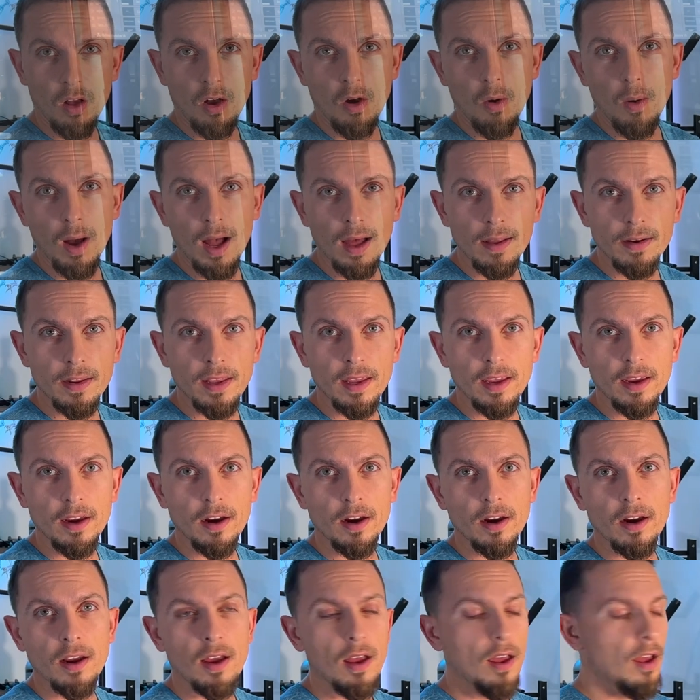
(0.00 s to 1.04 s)
go onto
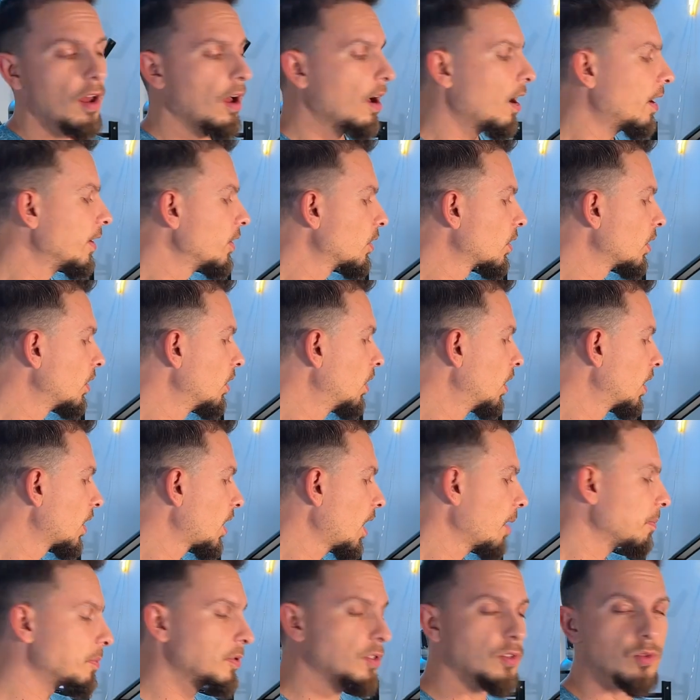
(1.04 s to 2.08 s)
here. You can hook
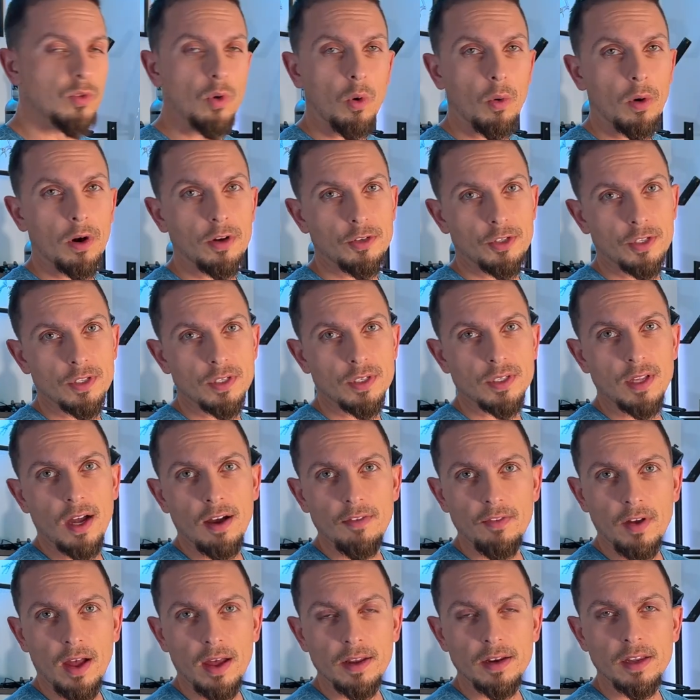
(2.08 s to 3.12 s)
up storage and
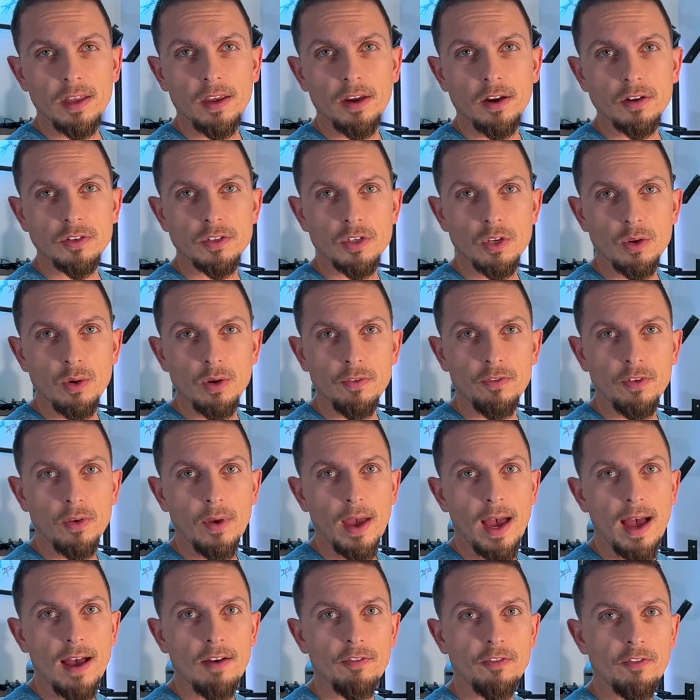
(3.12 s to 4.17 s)
stuff onto here too if you
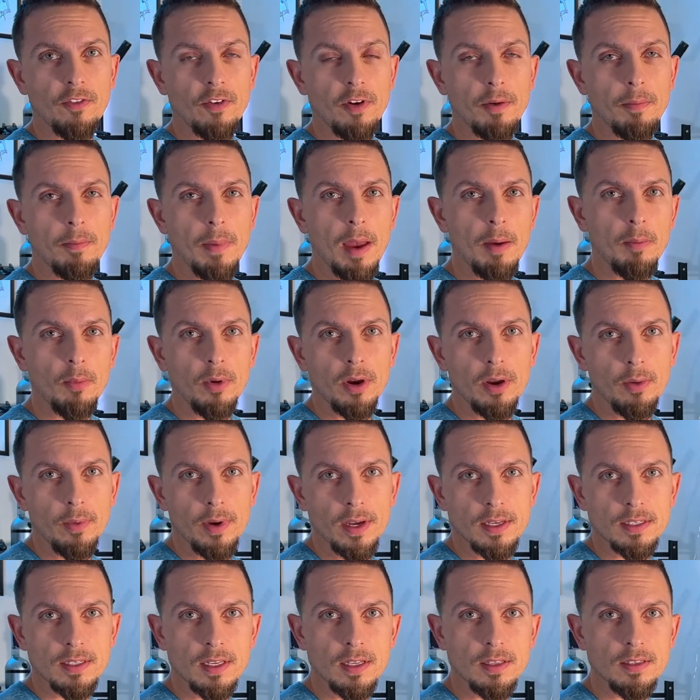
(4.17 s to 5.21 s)
have, for memory
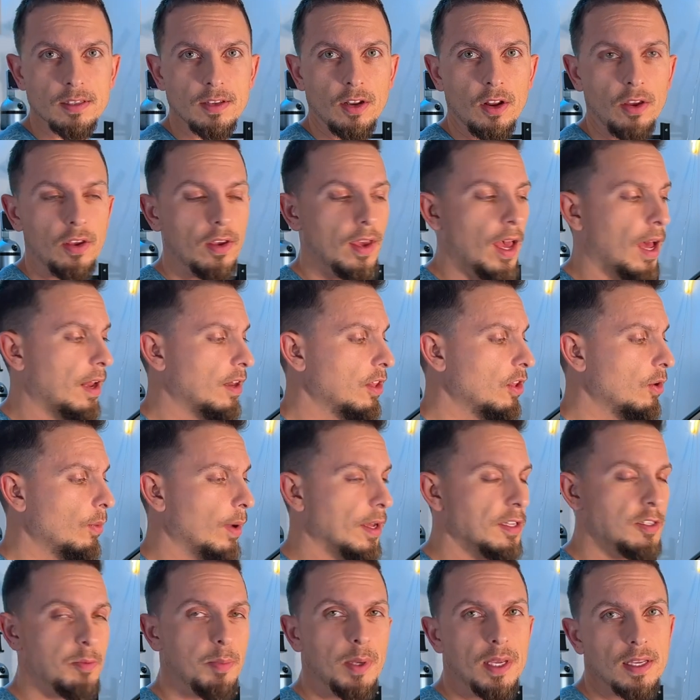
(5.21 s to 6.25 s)
reasons, you got a
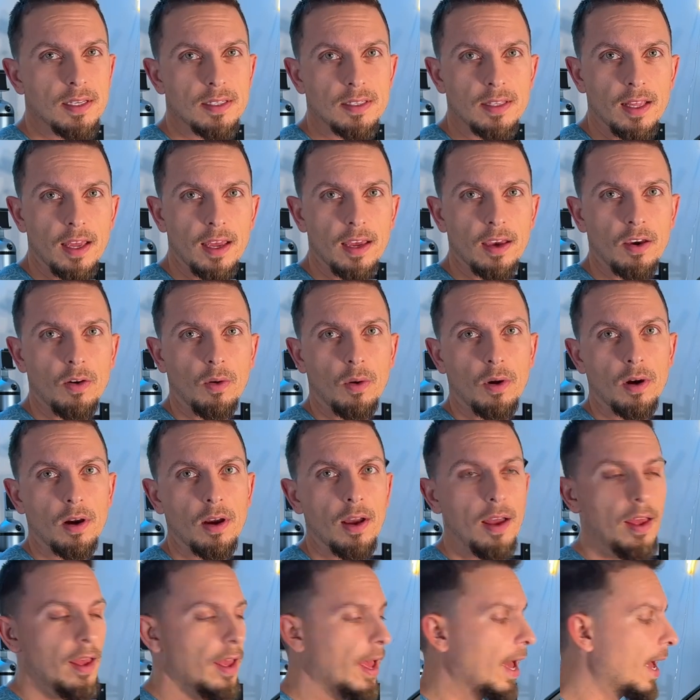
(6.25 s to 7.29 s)
USB stick or
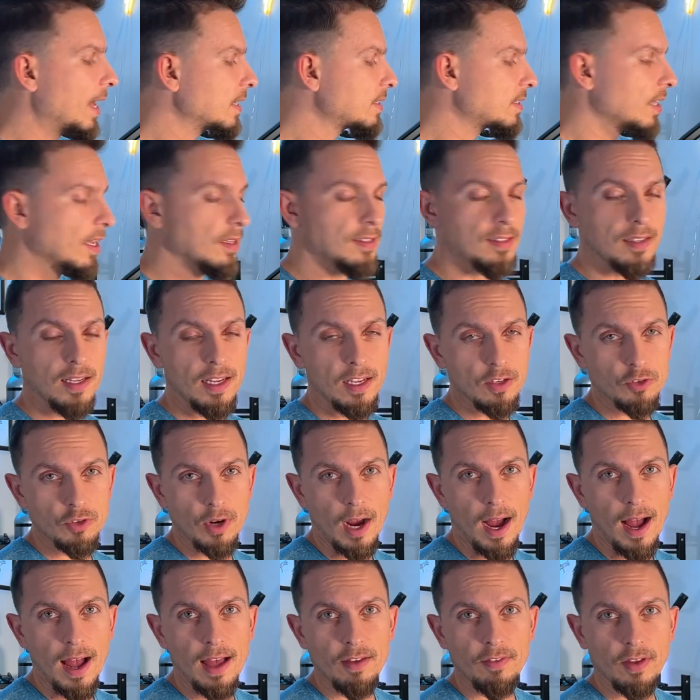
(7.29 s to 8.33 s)
SSD
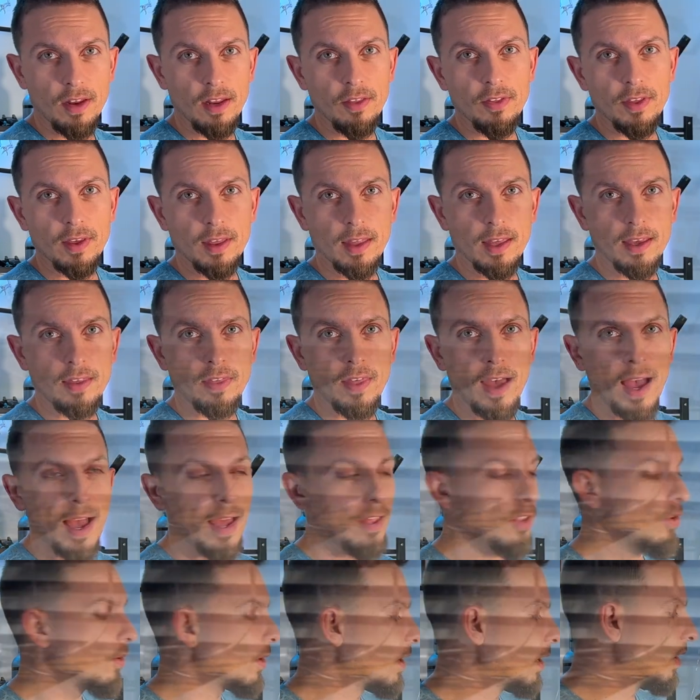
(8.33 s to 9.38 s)
drive, anything like that,
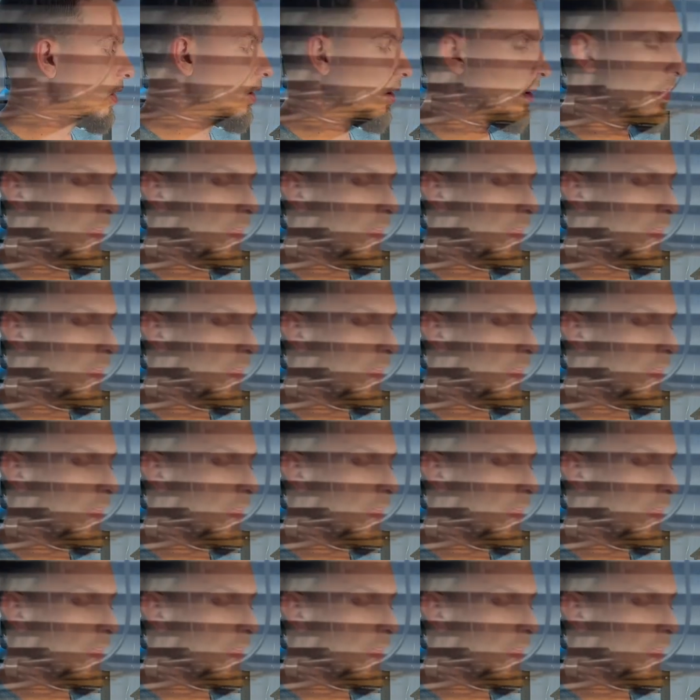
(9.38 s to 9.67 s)
you can hook